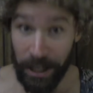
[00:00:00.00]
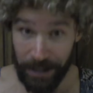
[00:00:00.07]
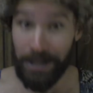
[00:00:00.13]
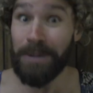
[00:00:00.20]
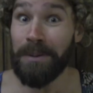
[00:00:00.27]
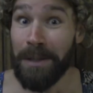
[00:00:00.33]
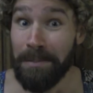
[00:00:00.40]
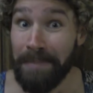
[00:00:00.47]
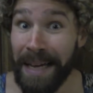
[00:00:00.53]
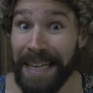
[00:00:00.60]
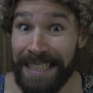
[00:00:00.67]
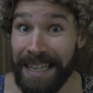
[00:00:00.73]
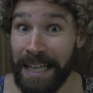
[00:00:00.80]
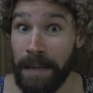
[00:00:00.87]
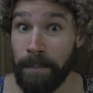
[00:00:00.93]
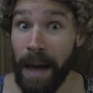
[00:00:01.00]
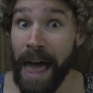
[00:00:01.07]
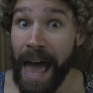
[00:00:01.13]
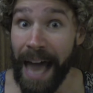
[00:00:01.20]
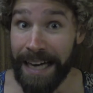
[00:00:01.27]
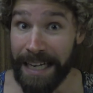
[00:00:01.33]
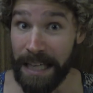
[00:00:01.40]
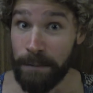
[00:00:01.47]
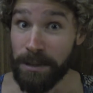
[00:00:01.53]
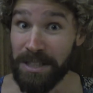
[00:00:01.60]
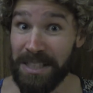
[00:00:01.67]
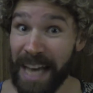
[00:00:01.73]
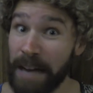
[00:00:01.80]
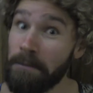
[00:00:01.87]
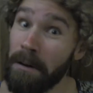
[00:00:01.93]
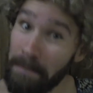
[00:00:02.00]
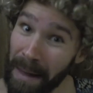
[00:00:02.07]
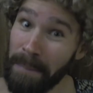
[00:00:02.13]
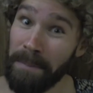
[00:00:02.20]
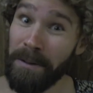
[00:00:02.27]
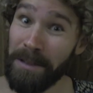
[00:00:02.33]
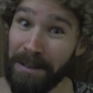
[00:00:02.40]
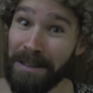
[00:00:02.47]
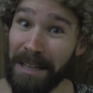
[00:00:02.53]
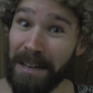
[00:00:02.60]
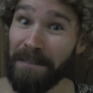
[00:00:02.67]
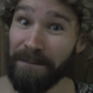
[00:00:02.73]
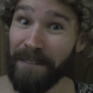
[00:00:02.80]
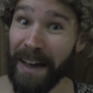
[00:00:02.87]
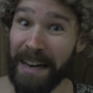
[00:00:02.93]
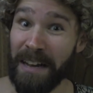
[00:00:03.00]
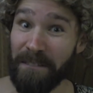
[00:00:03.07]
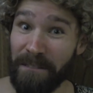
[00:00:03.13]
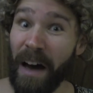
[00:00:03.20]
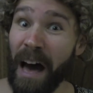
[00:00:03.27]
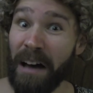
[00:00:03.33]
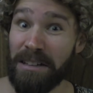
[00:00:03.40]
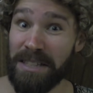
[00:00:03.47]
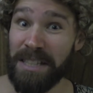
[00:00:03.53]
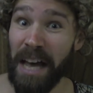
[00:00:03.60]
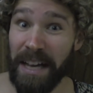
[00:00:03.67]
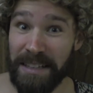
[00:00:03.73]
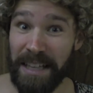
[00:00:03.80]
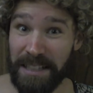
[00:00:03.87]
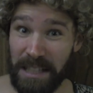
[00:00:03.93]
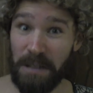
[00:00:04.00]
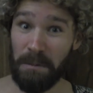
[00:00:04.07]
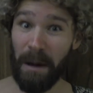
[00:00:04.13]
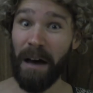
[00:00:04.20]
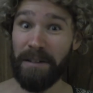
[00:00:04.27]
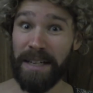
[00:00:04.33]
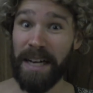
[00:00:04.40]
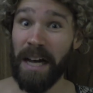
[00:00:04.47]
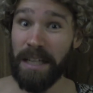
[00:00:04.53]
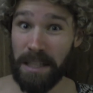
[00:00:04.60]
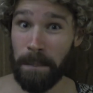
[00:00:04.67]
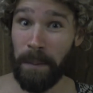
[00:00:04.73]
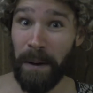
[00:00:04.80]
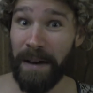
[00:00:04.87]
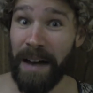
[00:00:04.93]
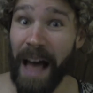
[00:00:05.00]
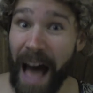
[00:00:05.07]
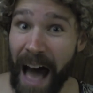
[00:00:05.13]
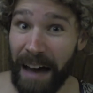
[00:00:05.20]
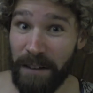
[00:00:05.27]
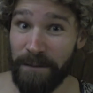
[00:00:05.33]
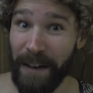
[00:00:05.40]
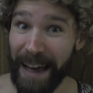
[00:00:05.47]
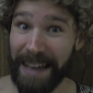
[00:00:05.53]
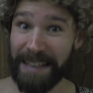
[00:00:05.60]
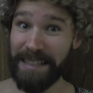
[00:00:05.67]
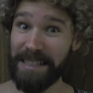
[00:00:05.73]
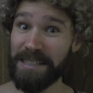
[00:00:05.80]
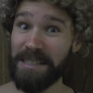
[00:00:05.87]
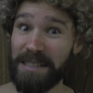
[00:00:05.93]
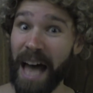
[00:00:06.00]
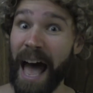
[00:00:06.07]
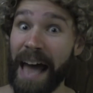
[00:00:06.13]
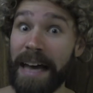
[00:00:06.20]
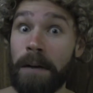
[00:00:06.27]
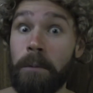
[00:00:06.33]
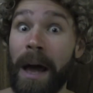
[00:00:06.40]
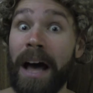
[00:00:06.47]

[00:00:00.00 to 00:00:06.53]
you will meet him, and he will say, remember your little fennec fox that you wanted to put on a veganist diet?